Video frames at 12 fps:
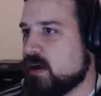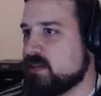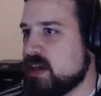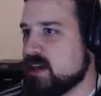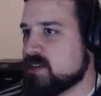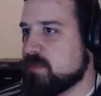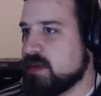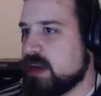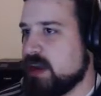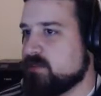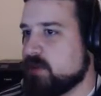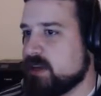yes, but I
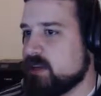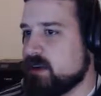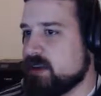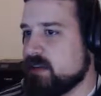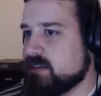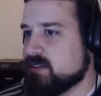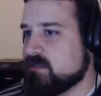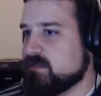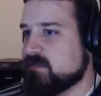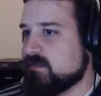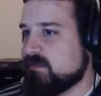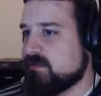have no idea what it is.
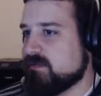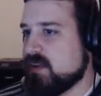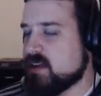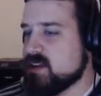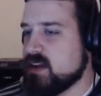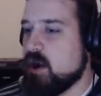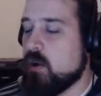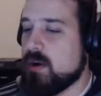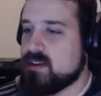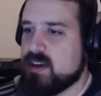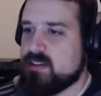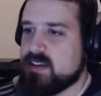It, eh, oh, I
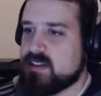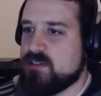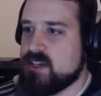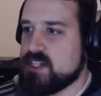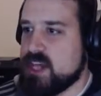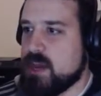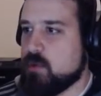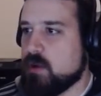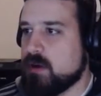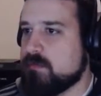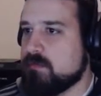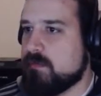think it's a VGA
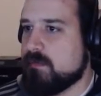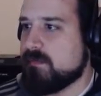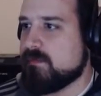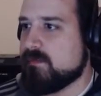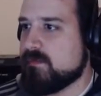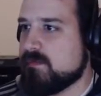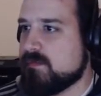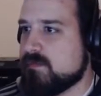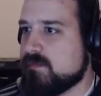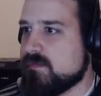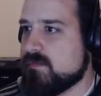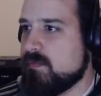port. Okay.
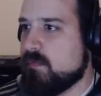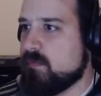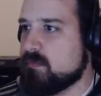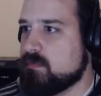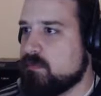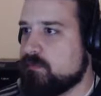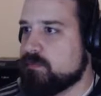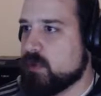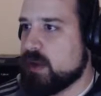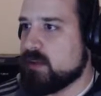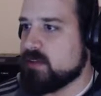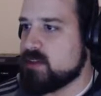
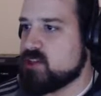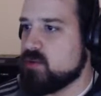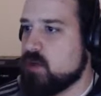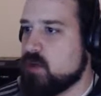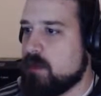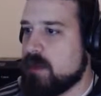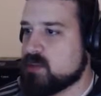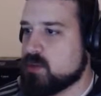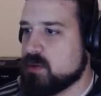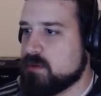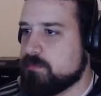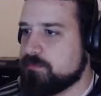Okay, let's do uh,
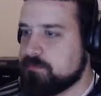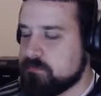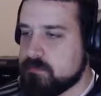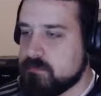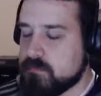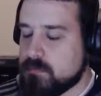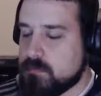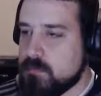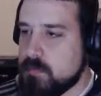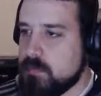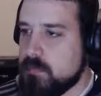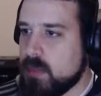password.
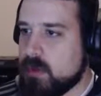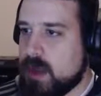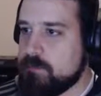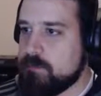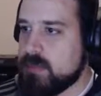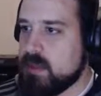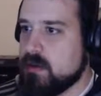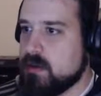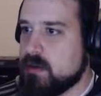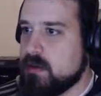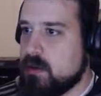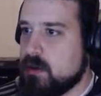Okay.
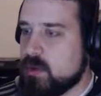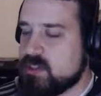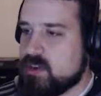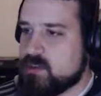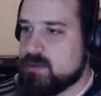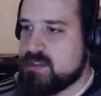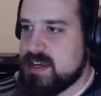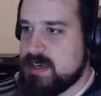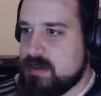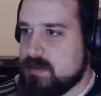Okey-dokey. What starts with T?